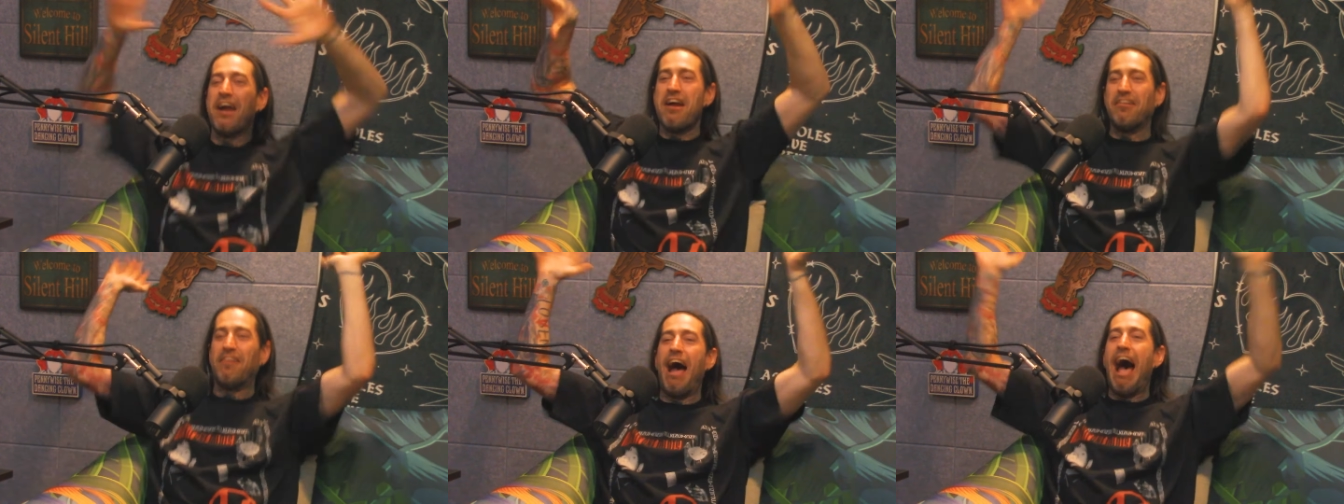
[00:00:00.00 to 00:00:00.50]

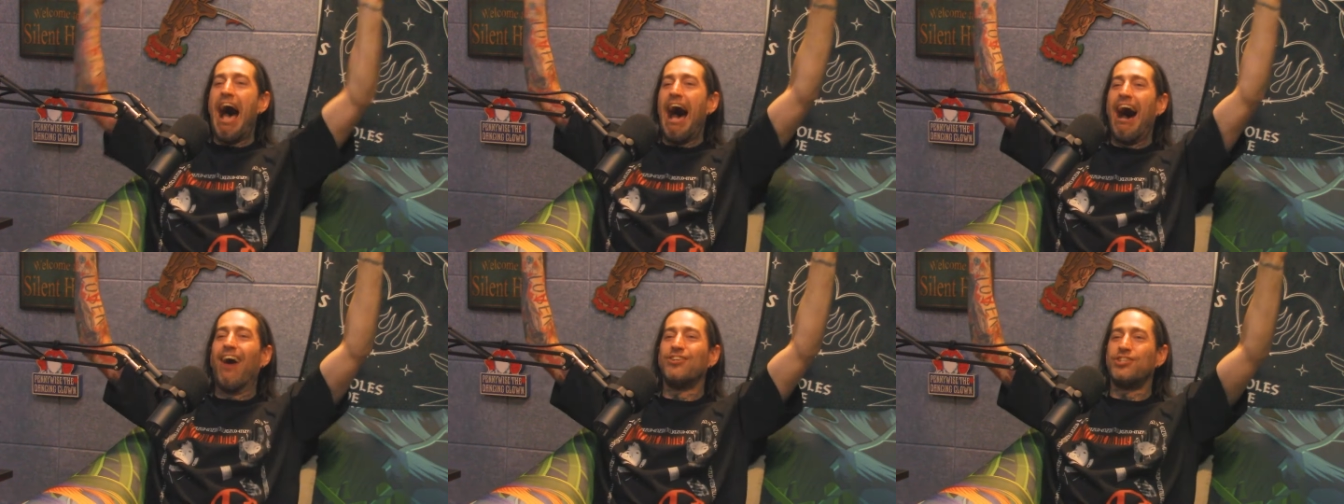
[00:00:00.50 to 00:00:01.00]

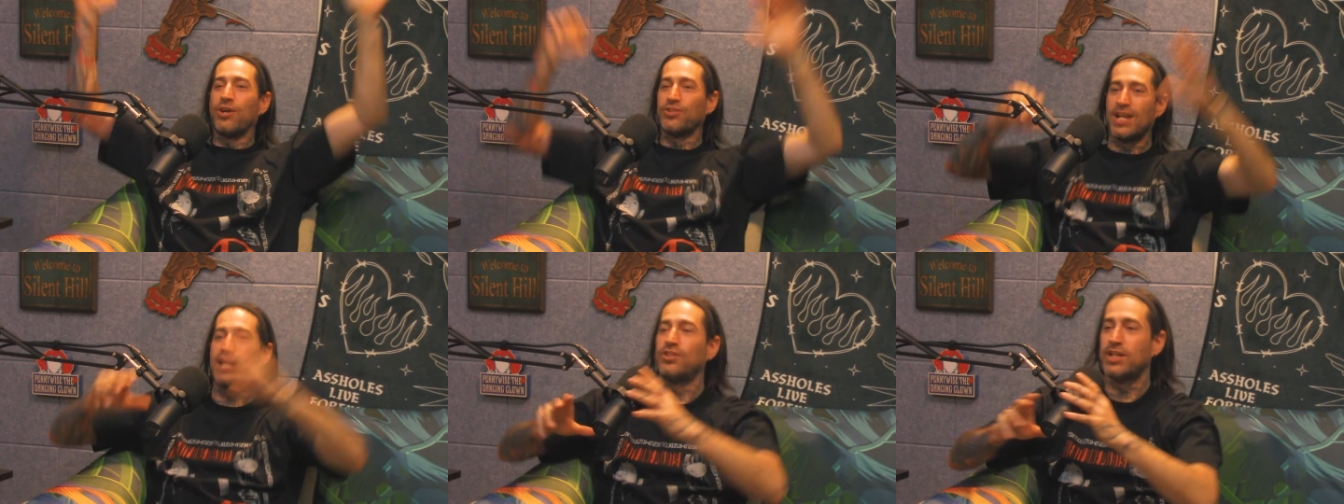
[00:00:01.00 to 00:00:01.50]
Roach. Yeah.
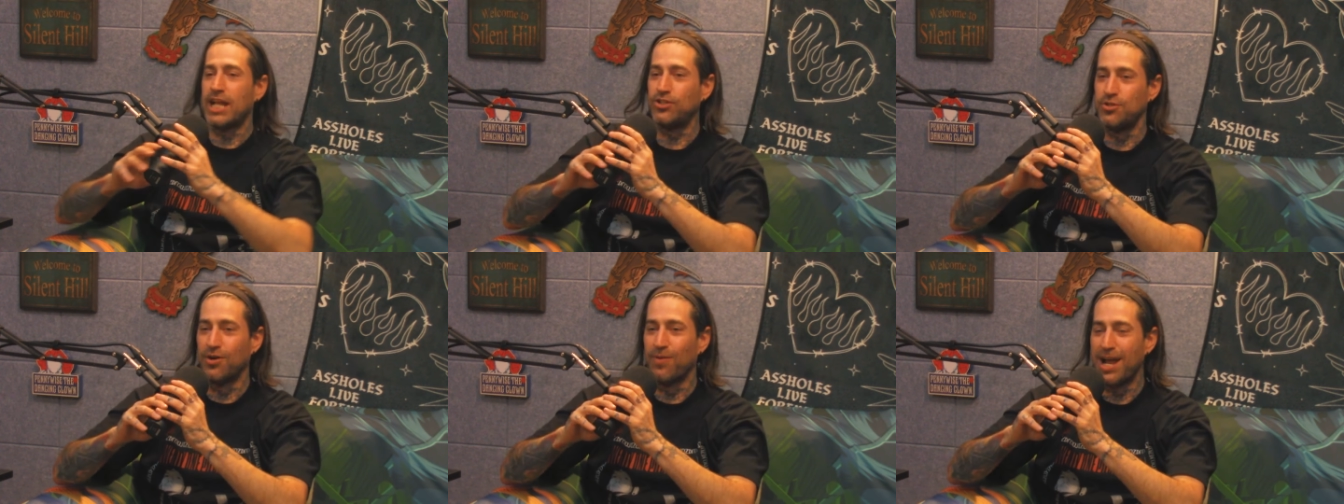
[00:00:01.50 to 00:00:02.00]
Did, I, did, I,
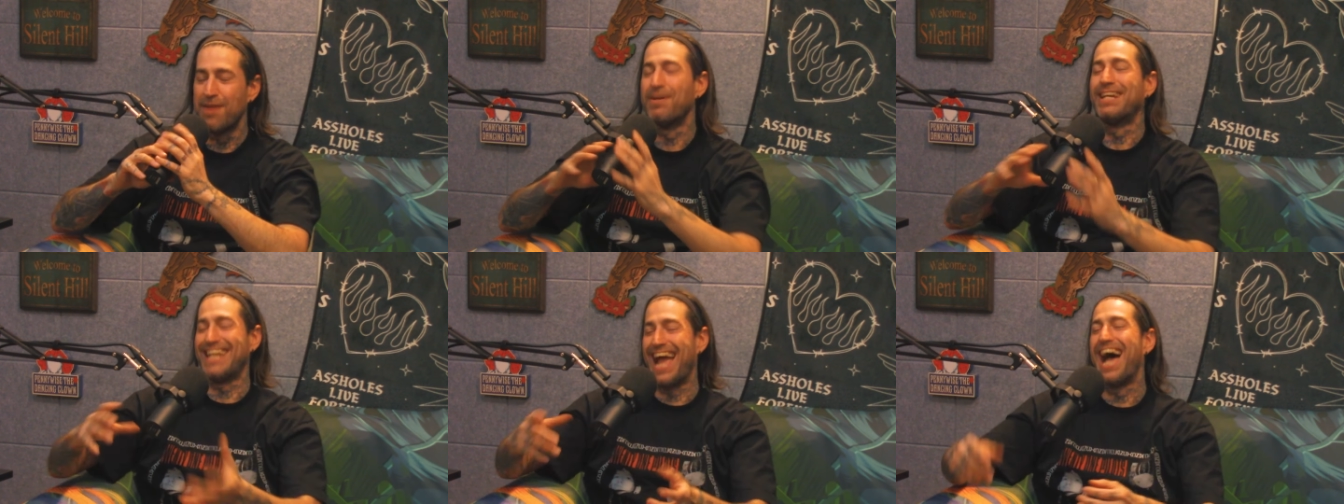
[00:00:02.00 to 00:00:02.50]
do it right? I'm
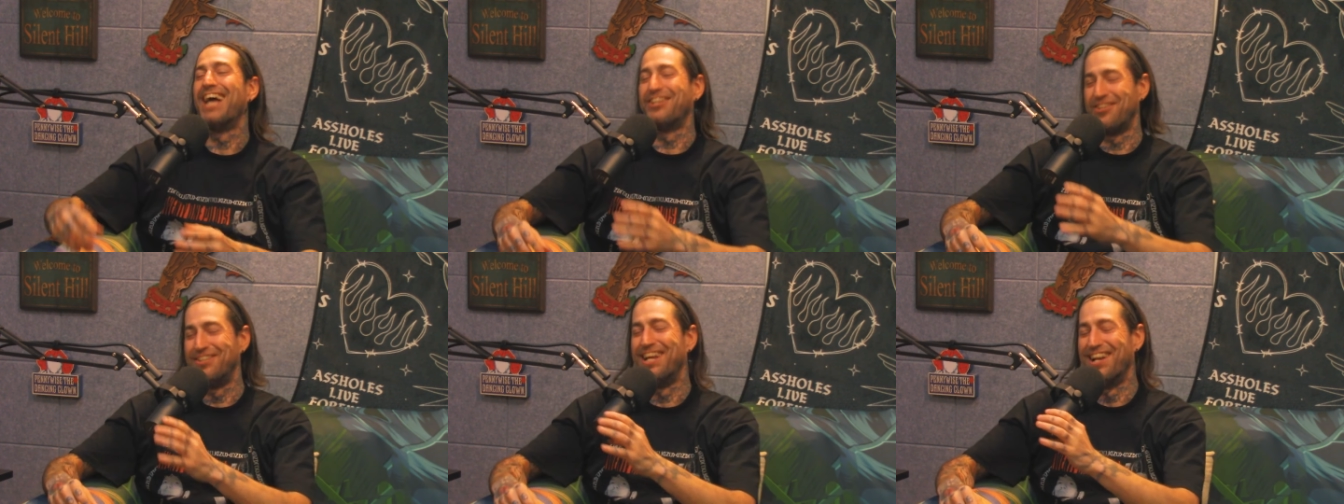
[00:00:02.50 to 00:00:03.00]
like, yeah,
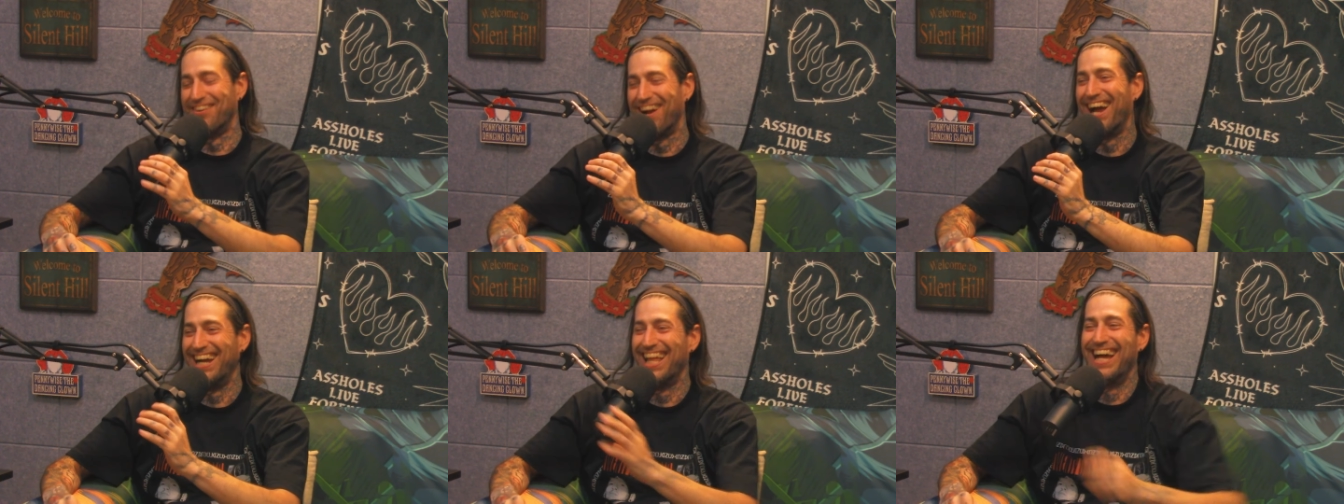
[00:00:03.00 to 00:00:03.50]
you did it
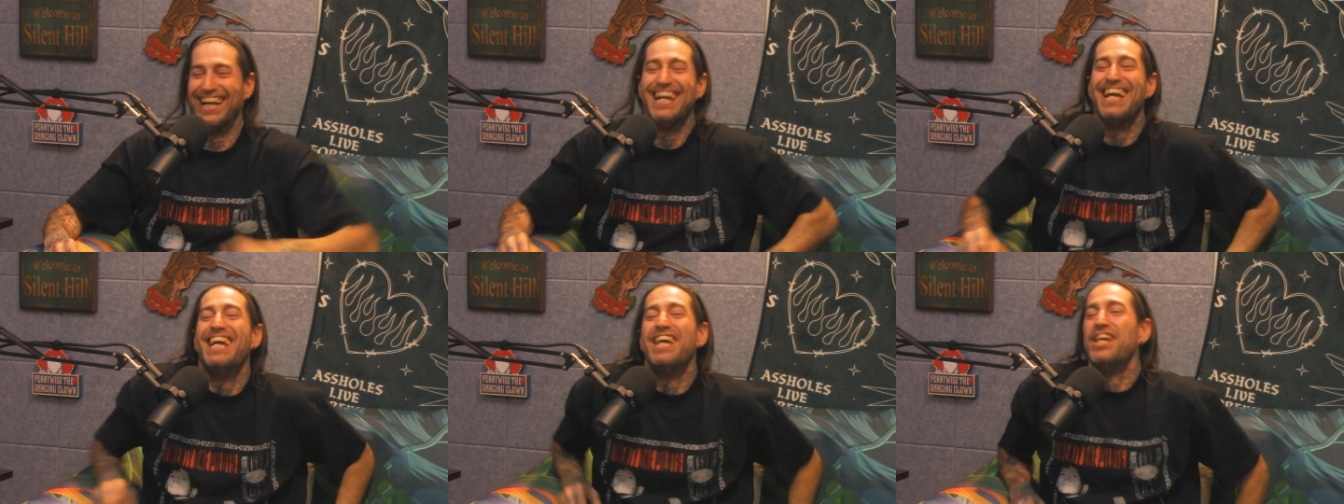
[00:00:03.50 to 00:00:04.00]

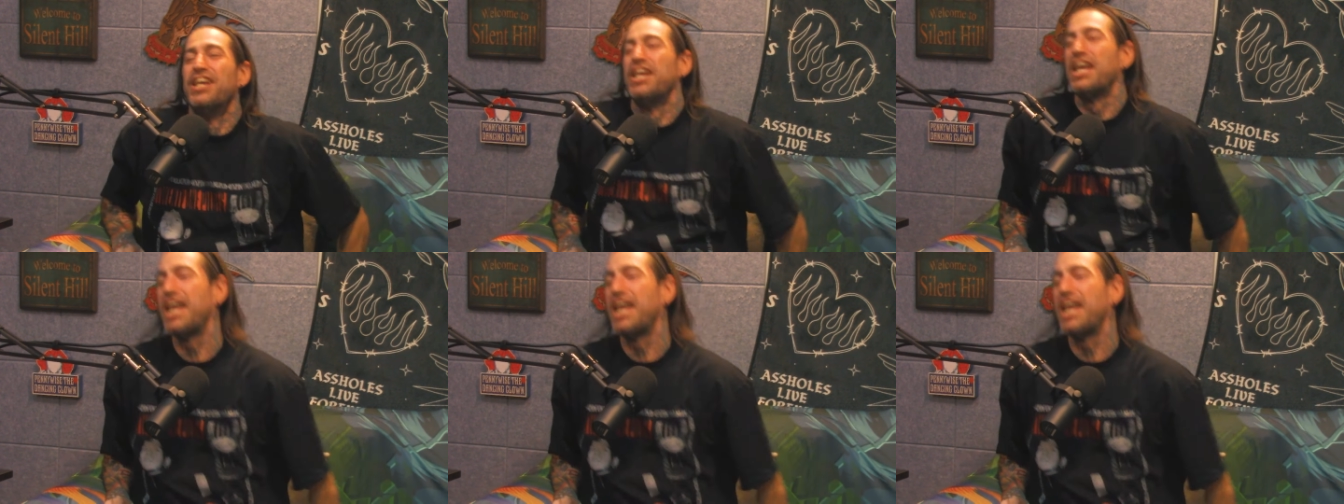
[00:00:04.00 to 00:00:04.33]
right.